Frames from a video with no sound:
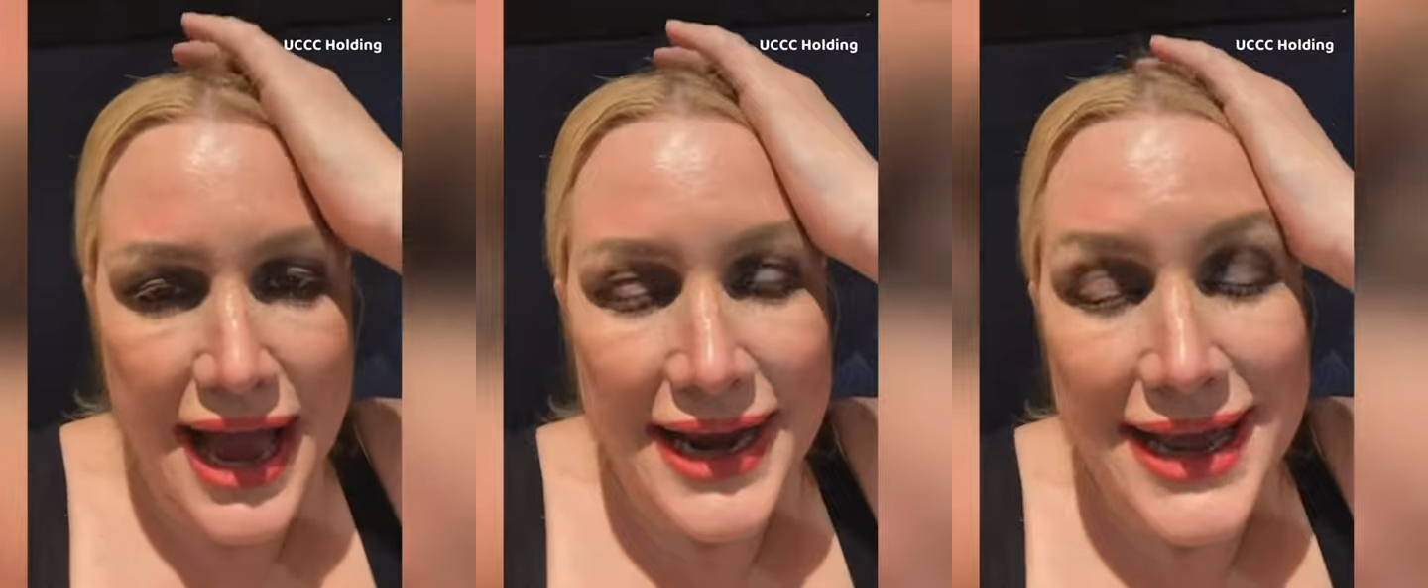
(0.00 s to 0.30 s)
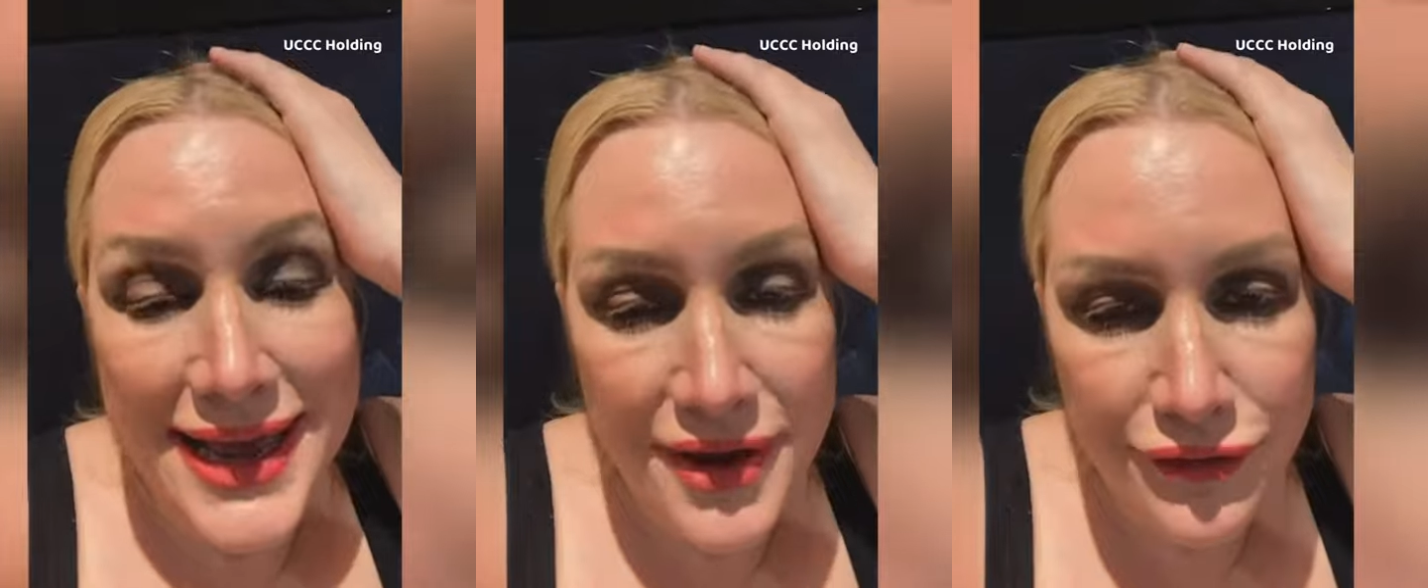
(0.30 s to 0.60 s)
And
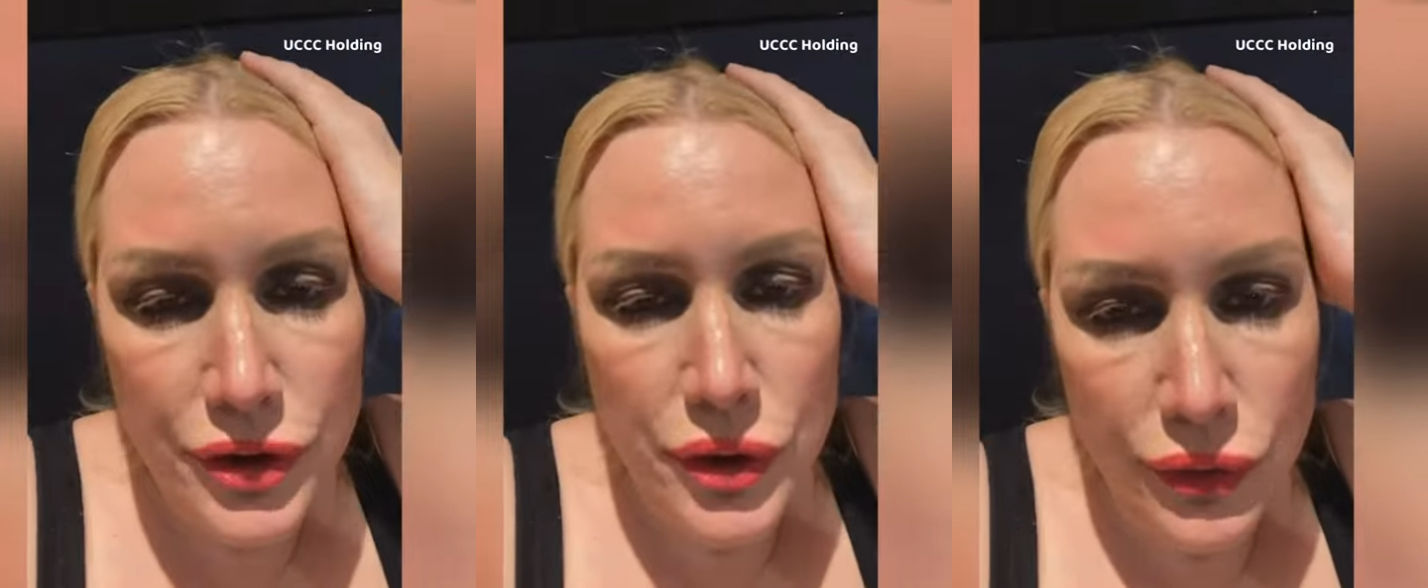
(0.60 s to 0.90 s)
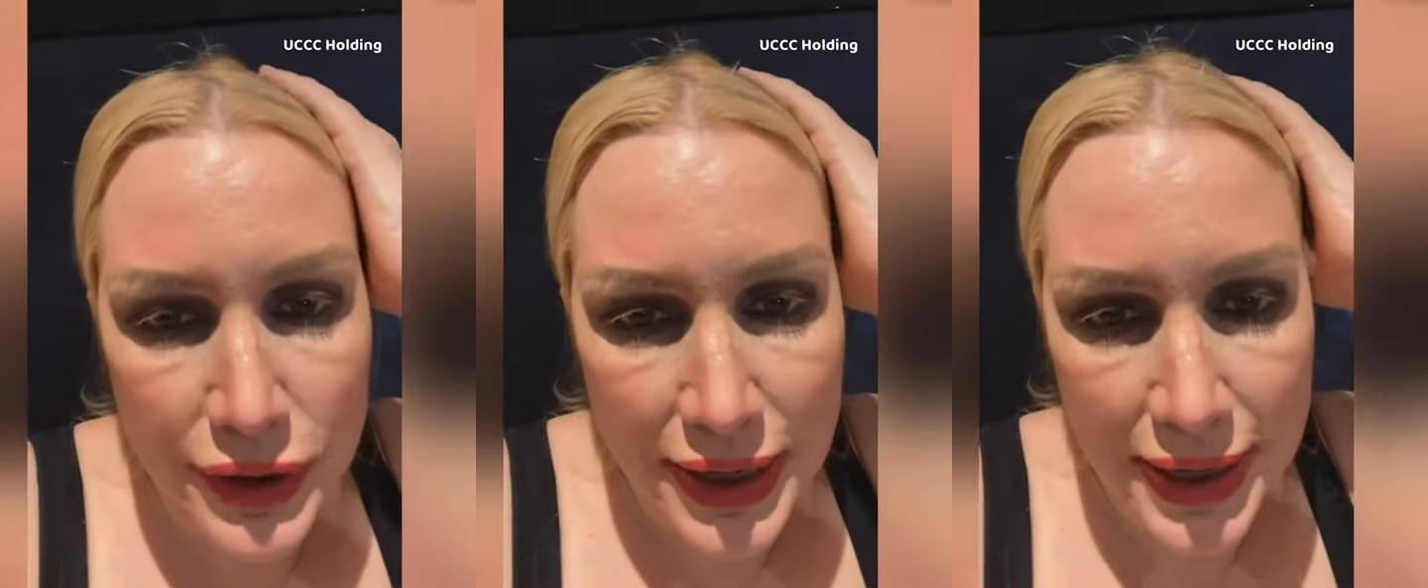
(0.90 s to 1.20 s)
if you don't
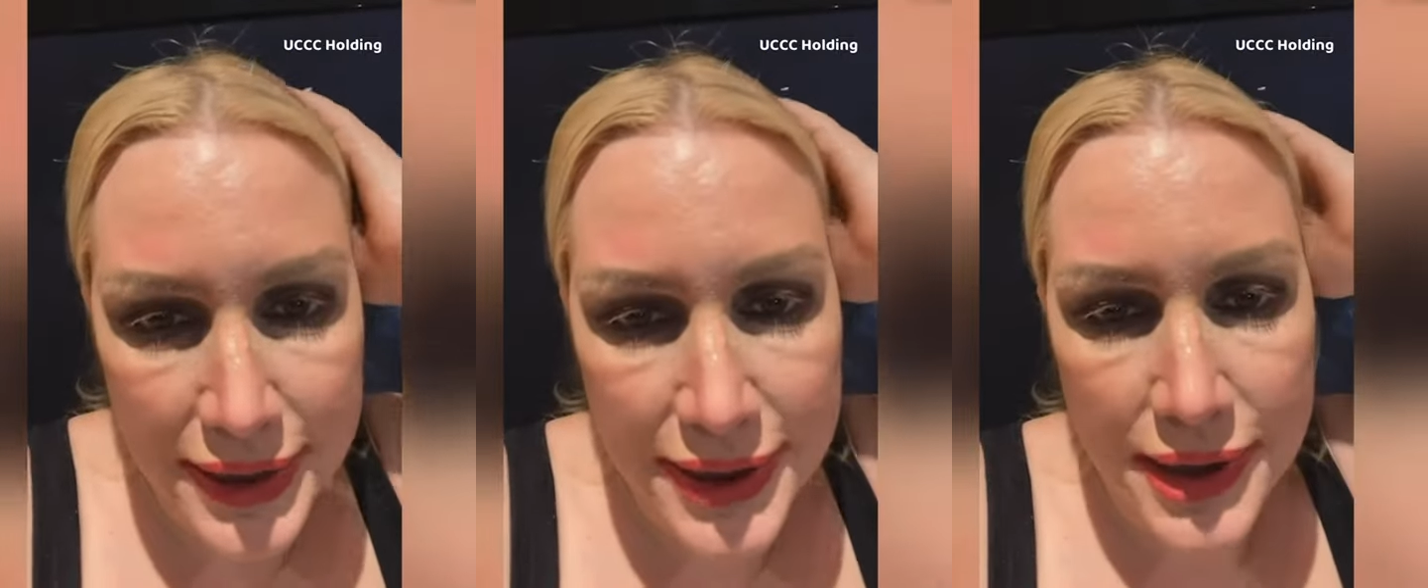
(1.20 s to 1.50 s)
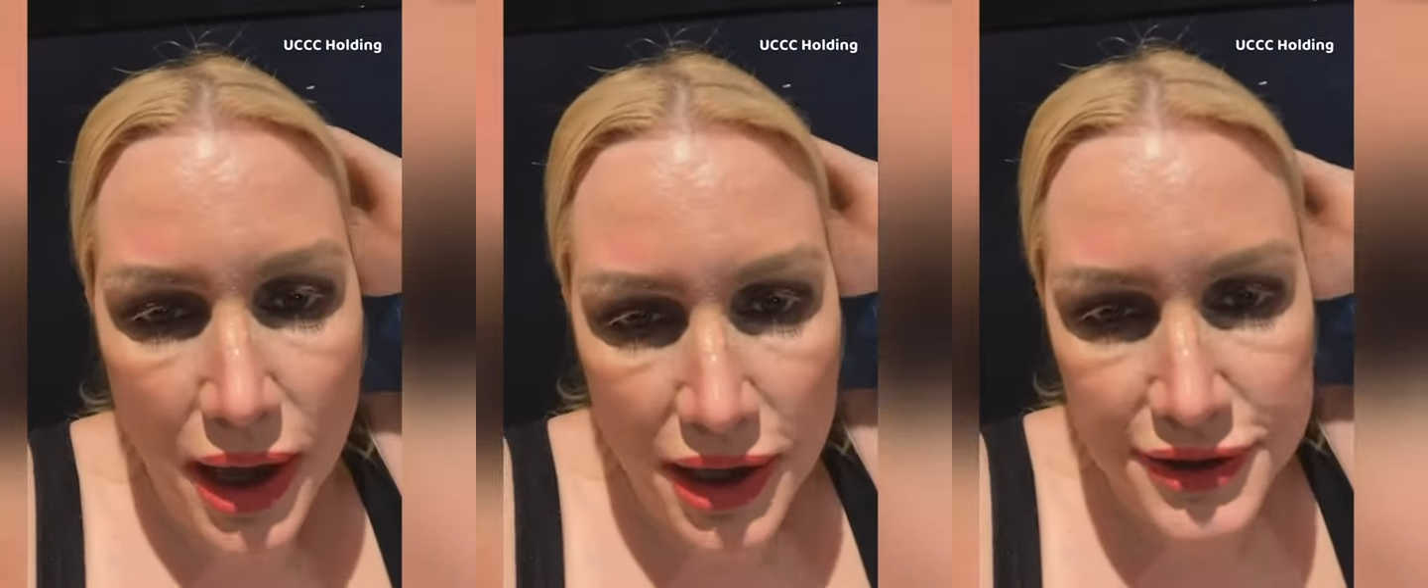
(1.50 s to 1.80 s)
like it,
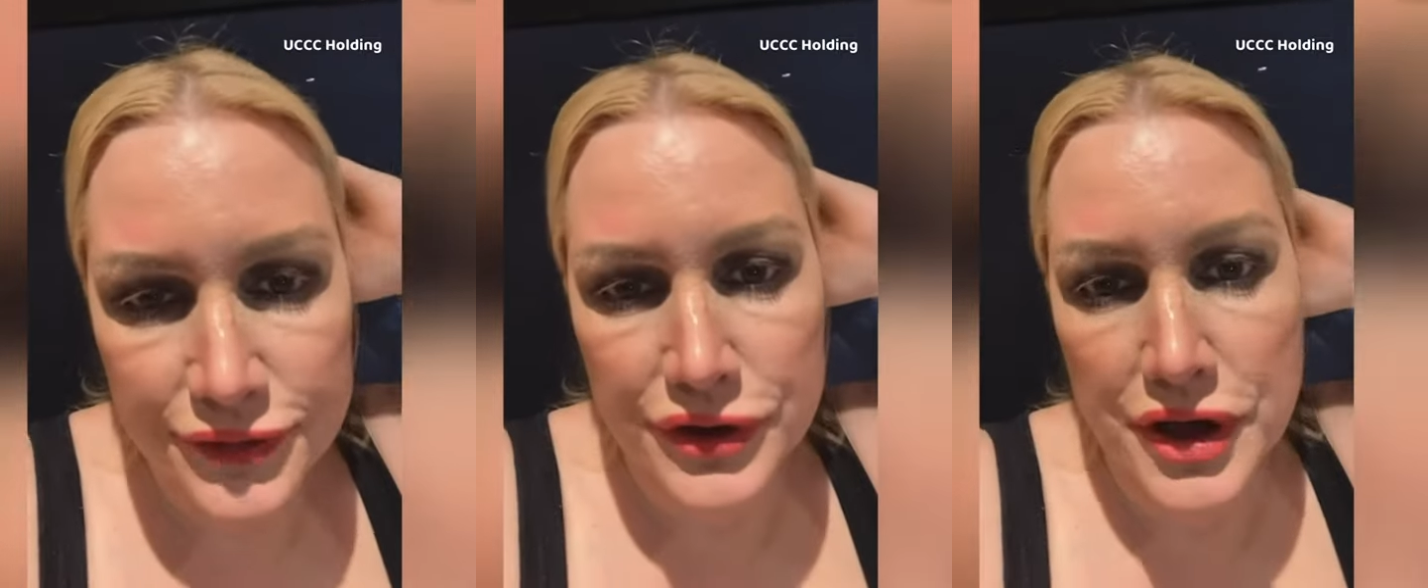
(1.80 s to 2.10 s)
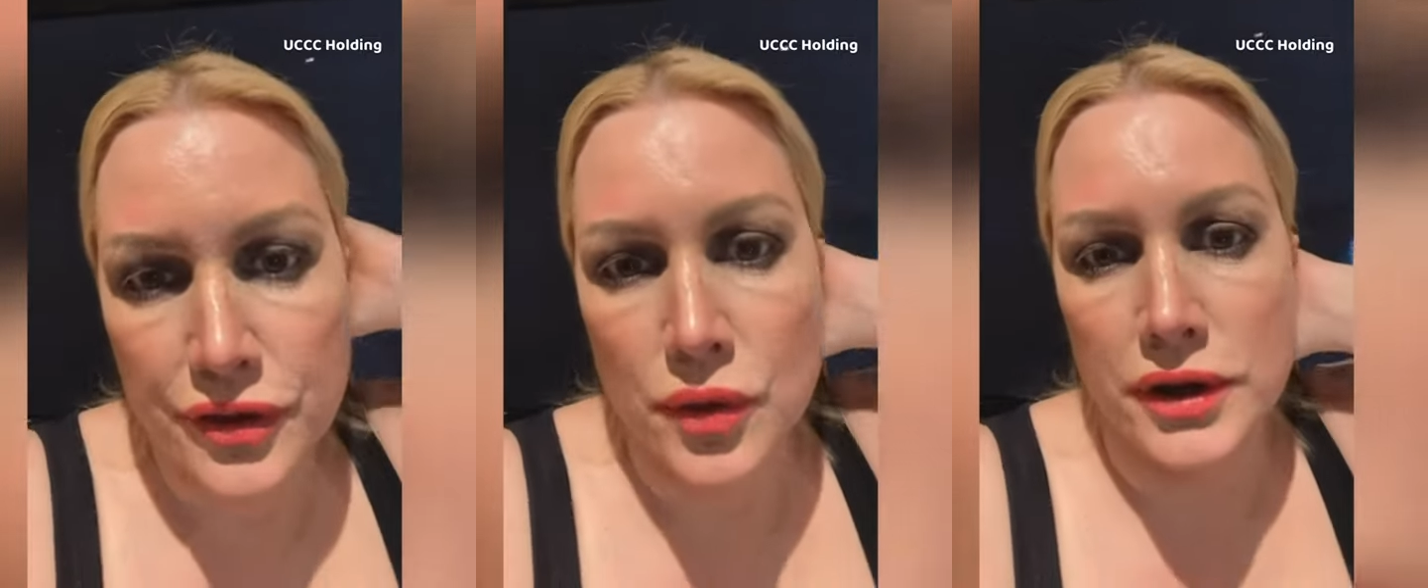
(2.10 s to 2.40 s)
ask for
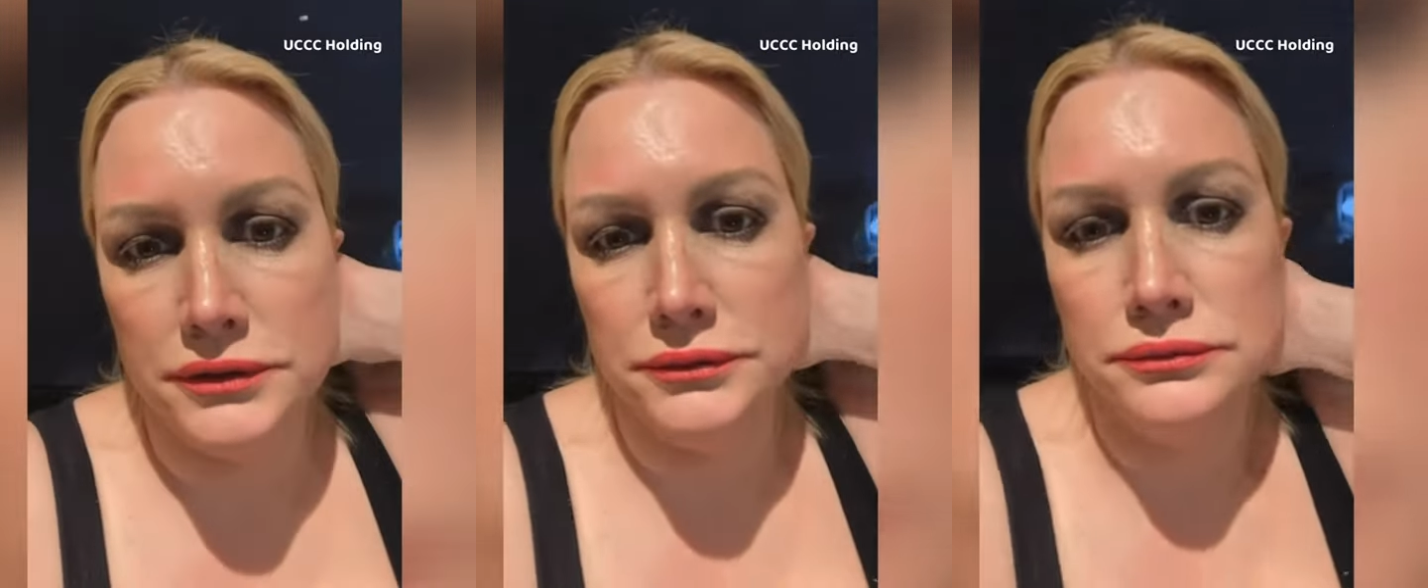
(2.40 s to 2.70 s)
another one